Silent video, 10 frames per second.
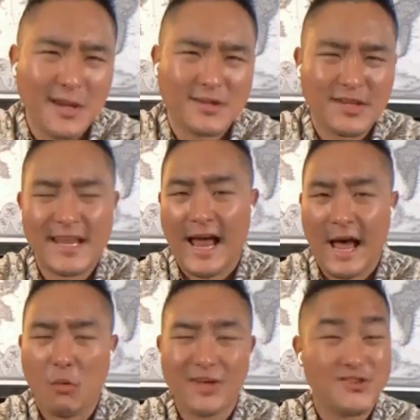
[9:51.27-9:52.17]
it and
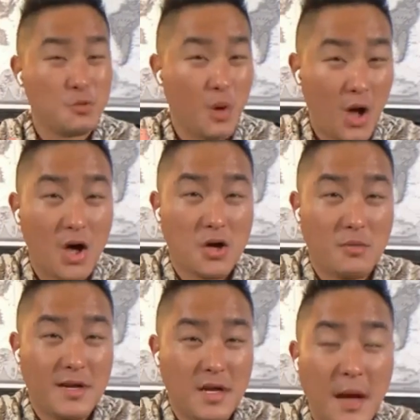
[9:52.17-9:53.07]
I want to honor it